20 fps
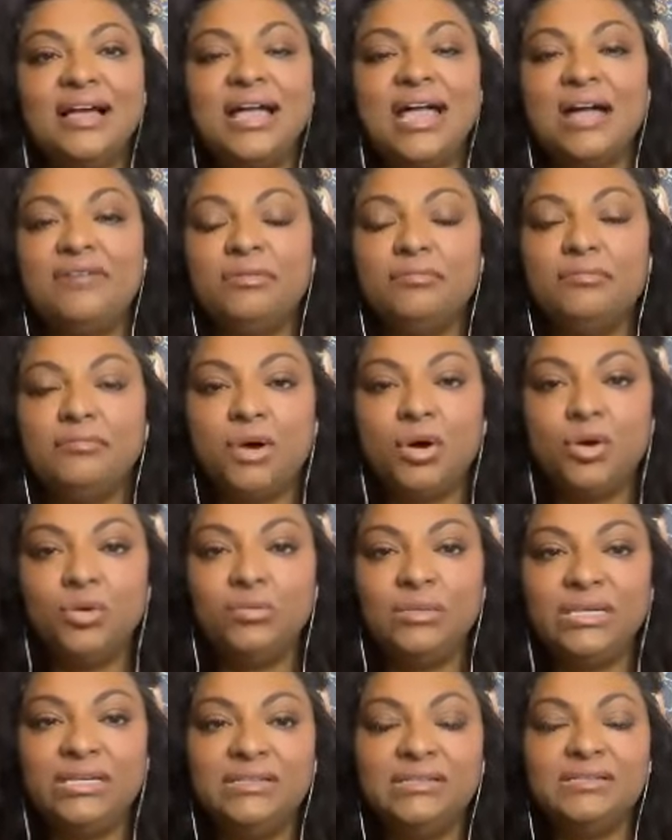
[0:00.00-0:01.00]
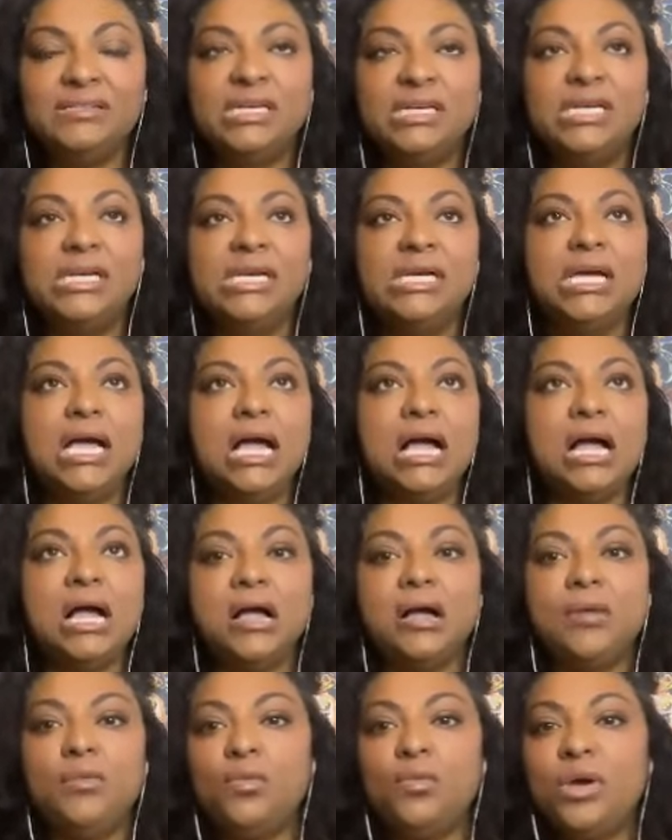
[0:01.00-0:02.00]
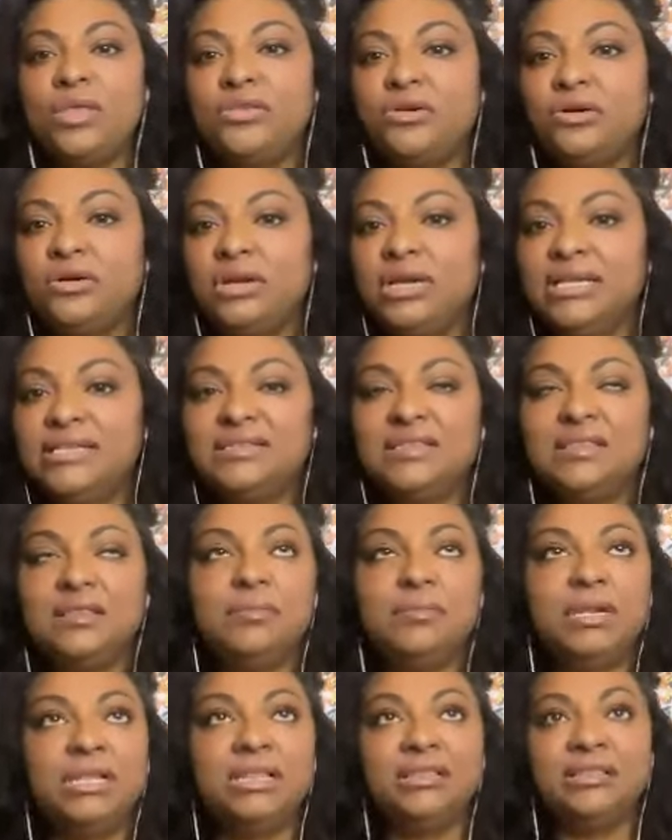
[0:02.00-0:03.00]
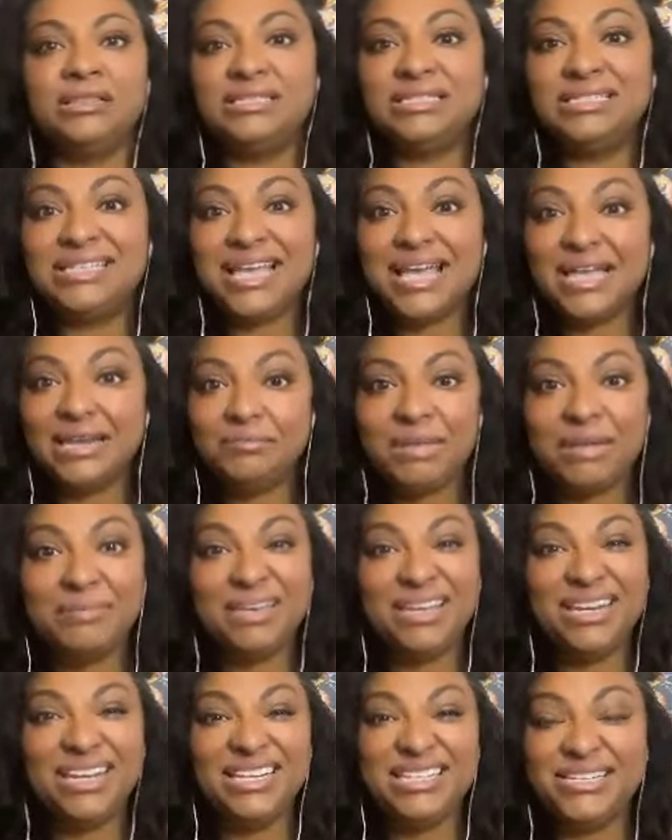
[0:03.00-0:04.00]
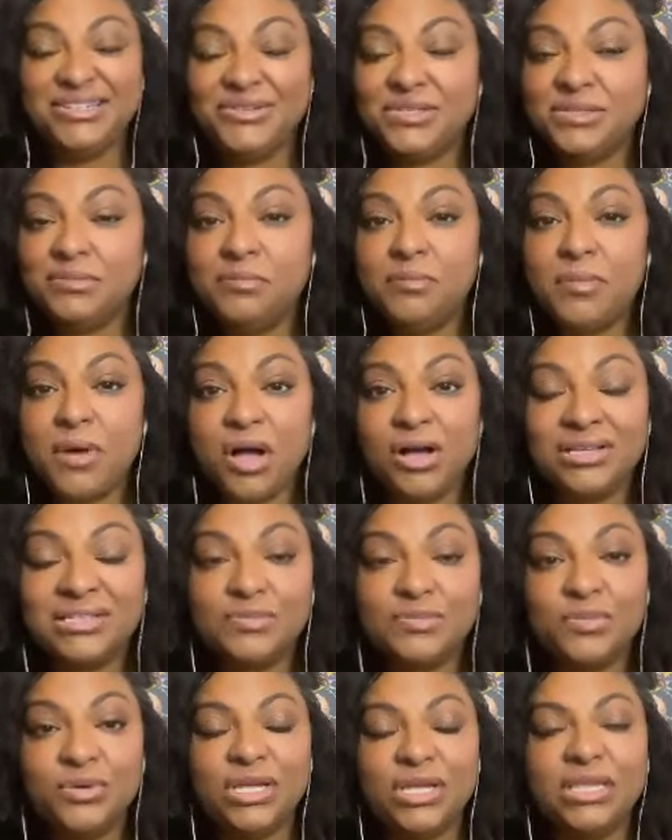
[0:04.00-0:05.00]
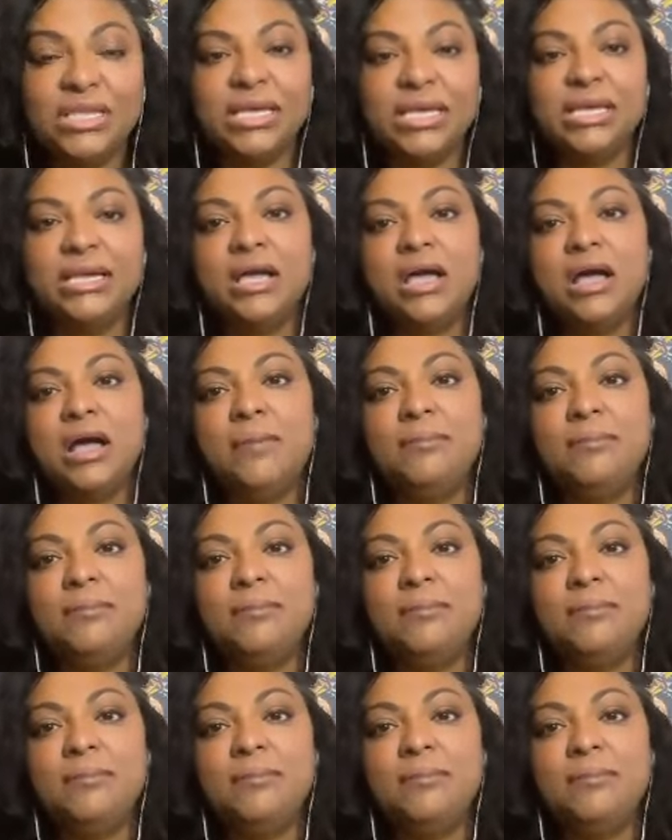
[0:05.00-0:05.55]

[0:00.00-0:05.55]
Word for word: i have a mm-hmm. moment um, whether it's in the middle of the day and maybe i need to do some box breathing